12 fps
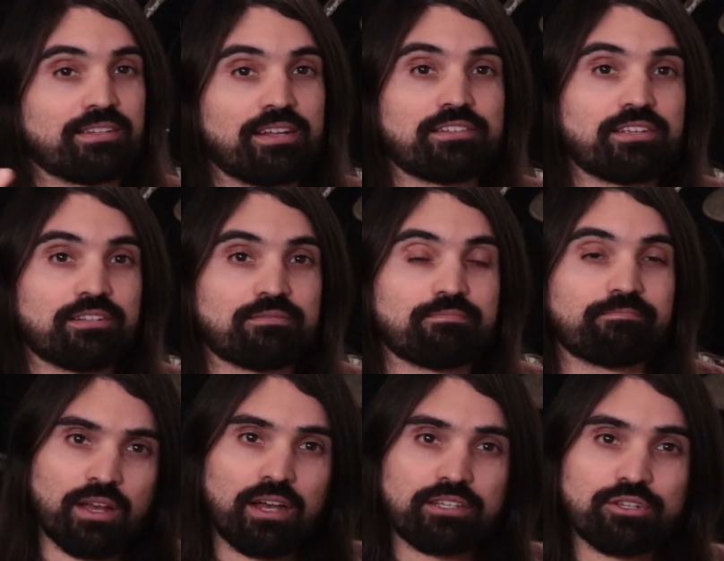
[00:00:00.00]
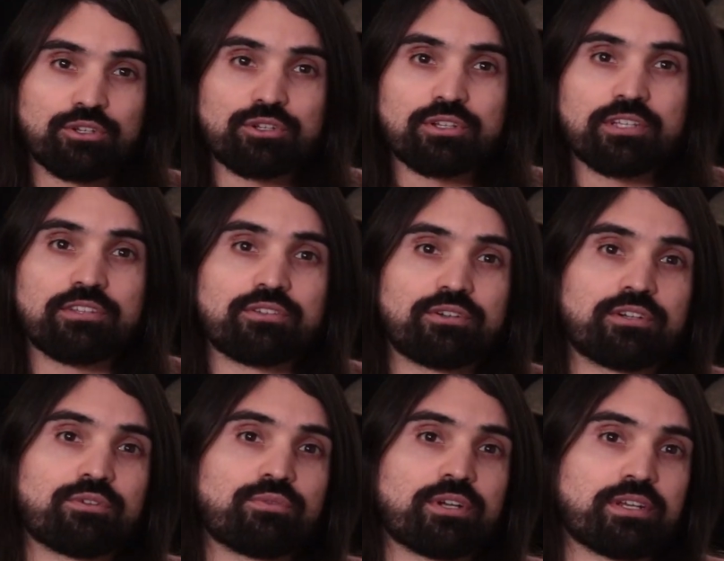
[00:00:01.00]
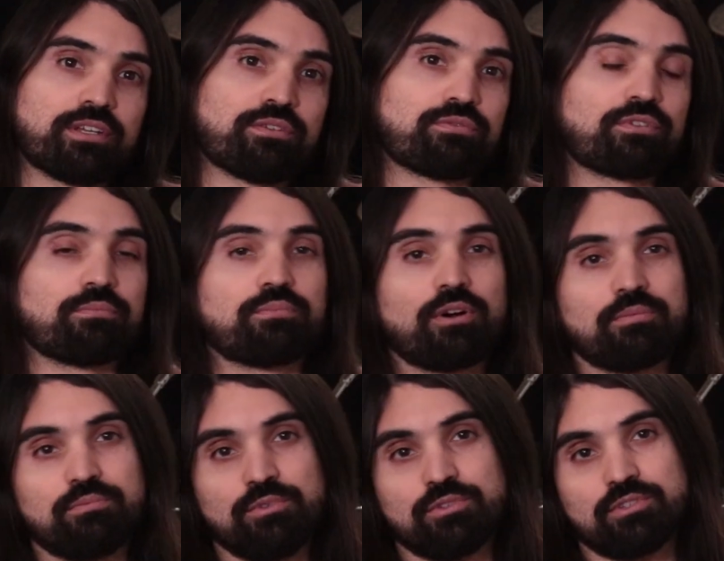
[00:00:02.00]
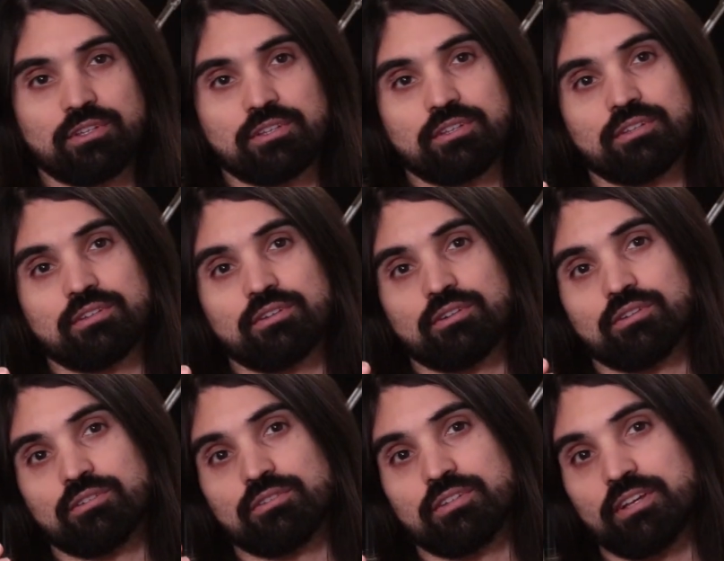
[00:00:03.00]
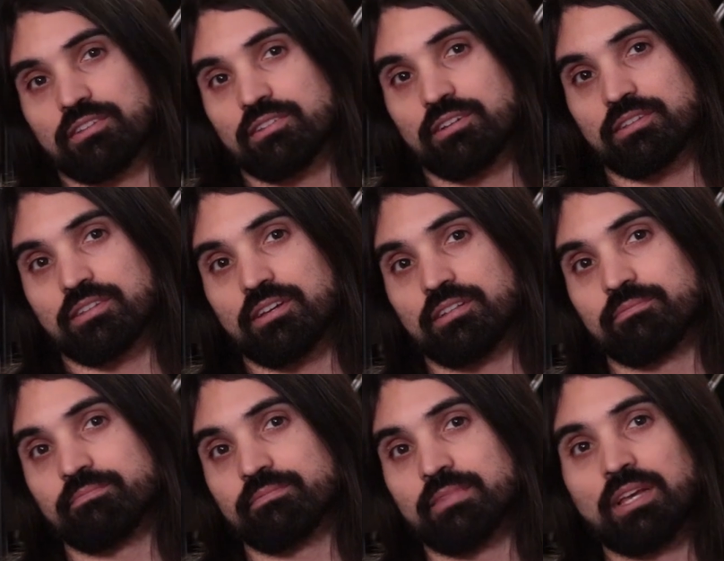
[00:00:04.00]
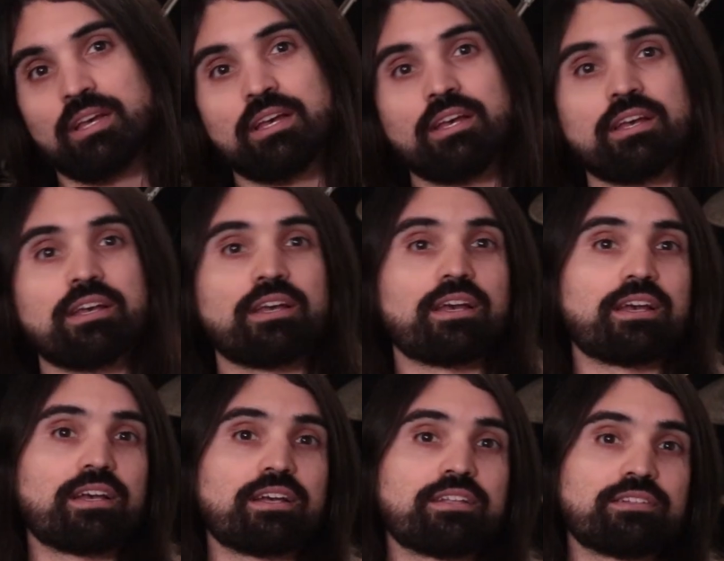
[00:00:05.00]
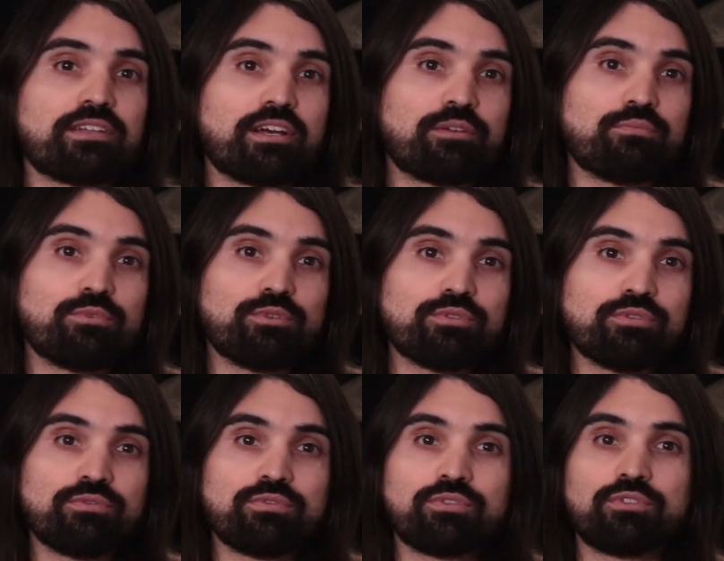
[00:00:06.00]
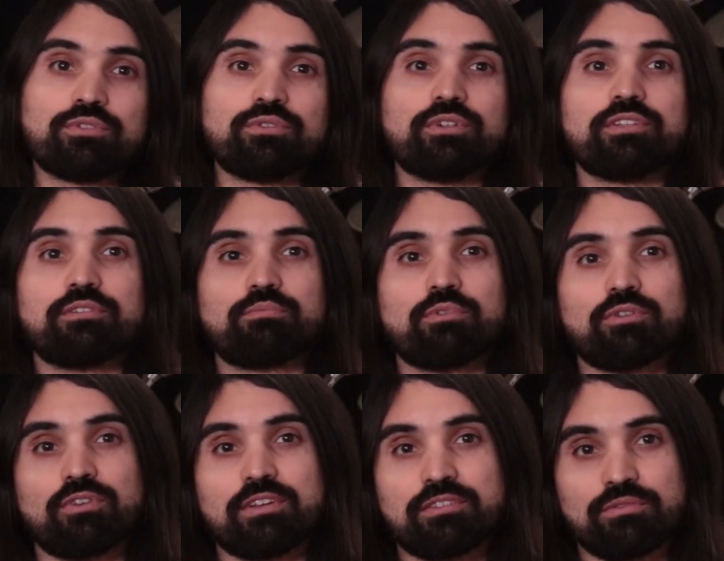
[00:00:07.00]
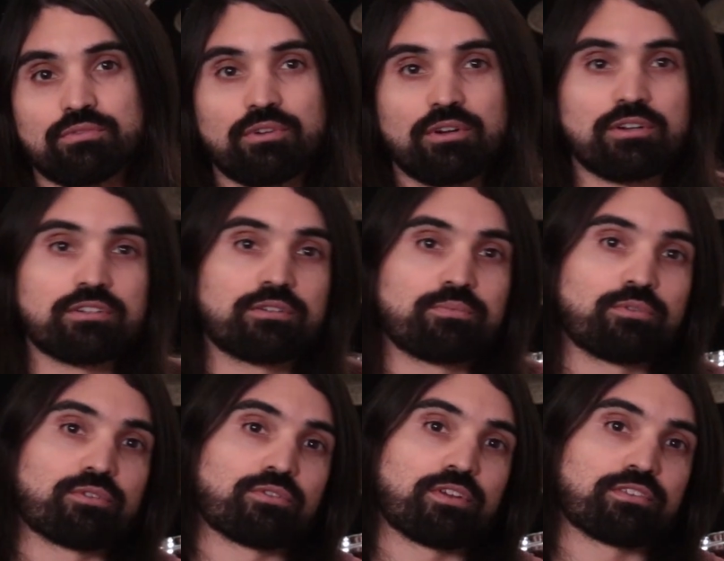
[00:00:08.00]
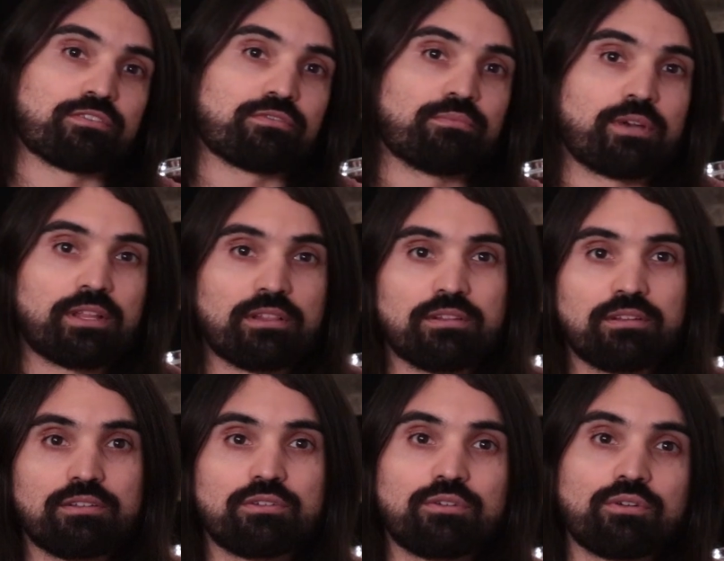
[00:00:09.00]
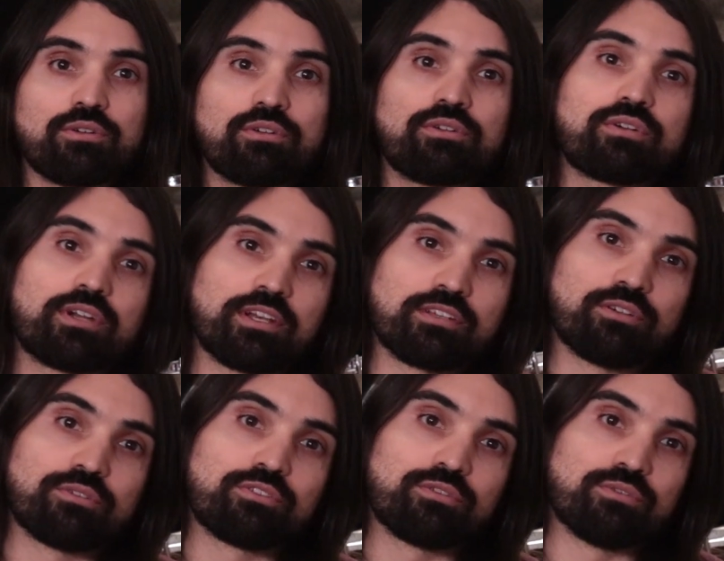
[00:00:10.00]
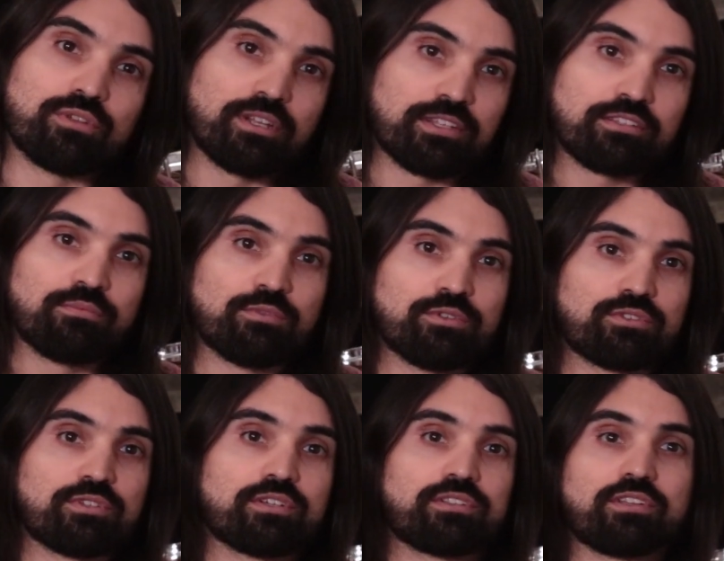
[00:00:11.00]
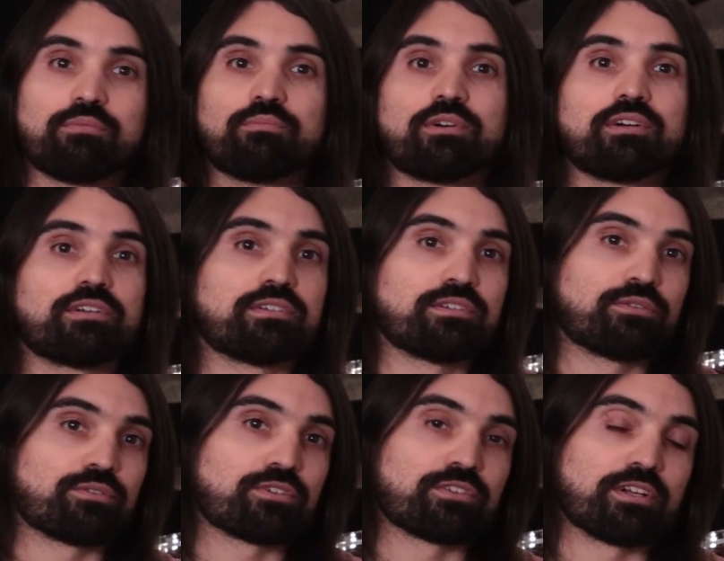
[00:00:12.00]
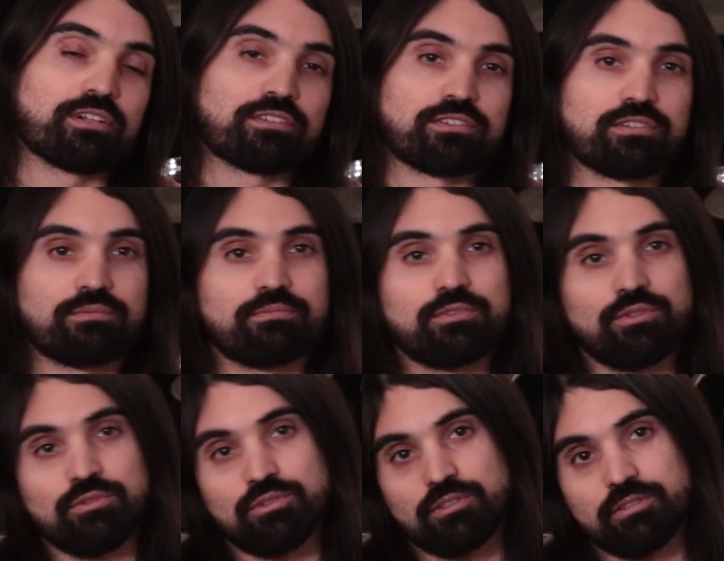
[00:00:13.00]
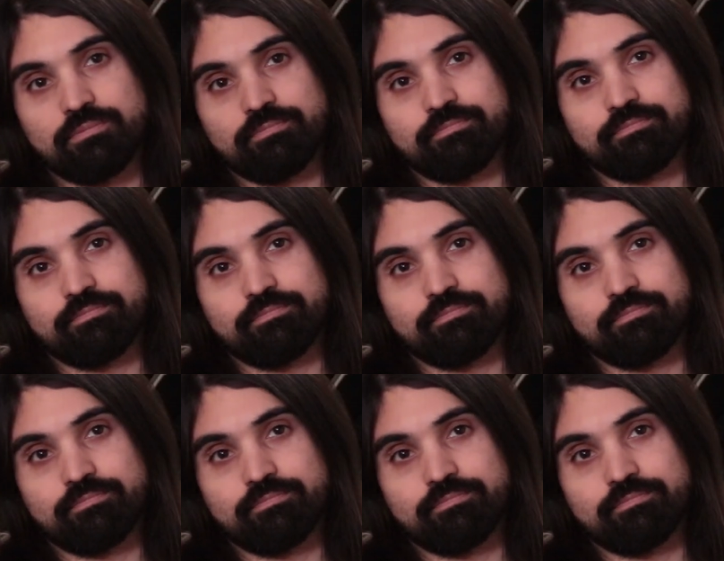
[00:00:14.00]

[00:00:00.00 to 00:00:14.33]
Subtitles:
That's it. I usually turn away from pop music on days like that. And I move to either progressive rock, progressive metal, or I go to Latin music, timba, or salsa, usually.